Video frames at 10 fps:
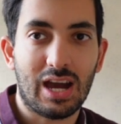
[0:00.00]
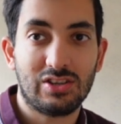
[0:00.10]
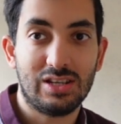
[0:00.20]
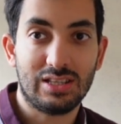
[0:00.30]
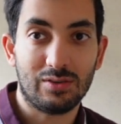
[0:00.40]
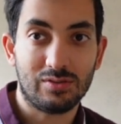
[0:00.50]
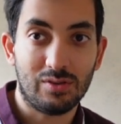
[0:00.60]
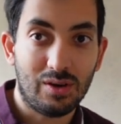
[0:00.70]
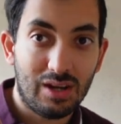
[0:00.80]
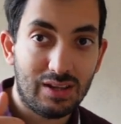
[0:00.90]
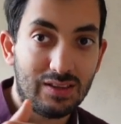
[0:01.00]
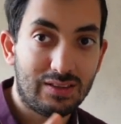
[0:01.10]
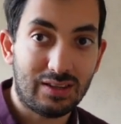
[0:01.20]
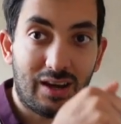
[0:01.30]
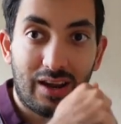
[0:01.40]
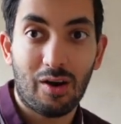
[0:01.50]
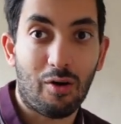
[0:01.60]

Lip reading: that actually tells you, turn it